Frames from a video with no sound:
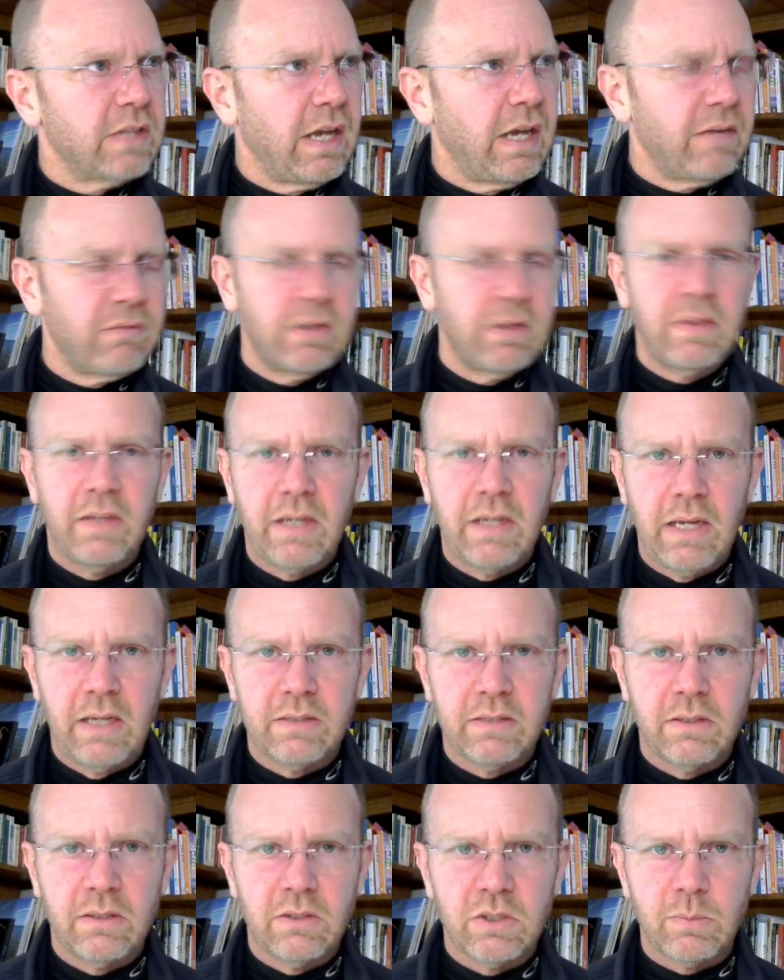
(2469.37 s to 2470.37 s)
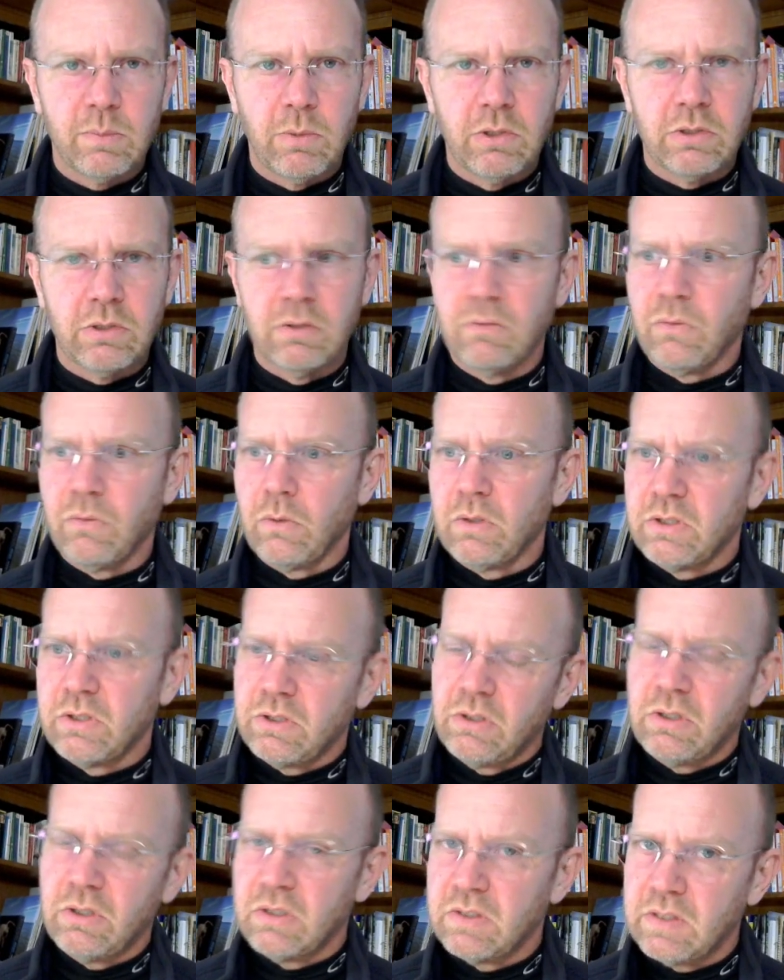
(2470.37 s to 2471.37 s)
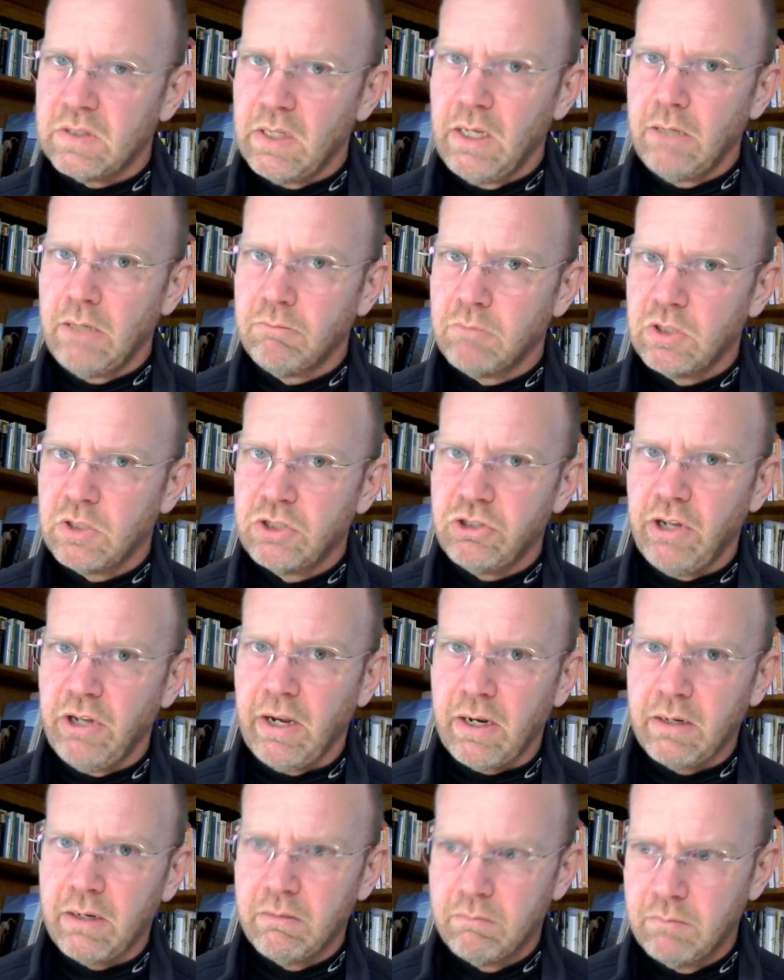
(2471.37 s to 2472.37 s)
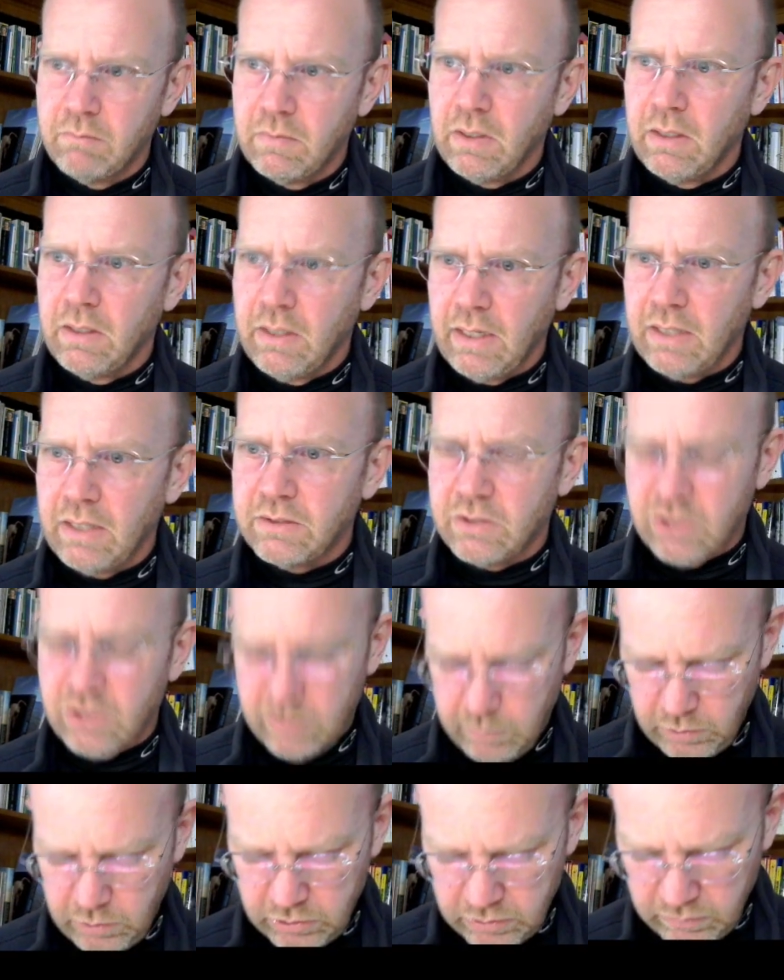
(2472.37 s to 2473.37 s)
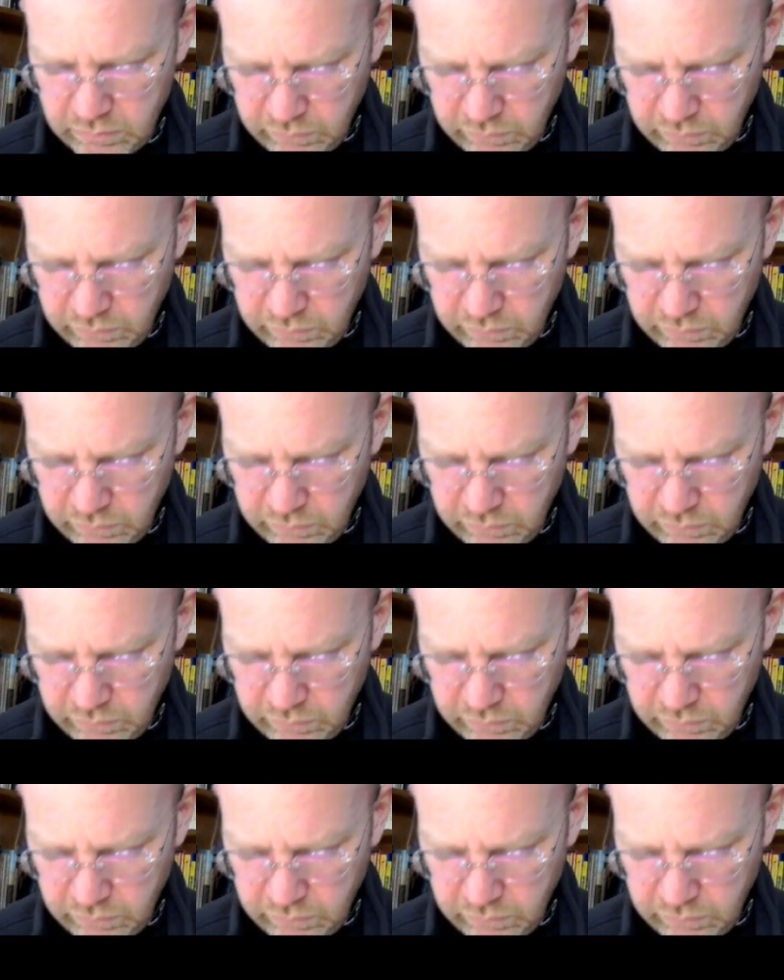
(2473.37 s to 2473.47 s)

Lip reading: everything has the dispersion force. So you can say, check, it has a dispersion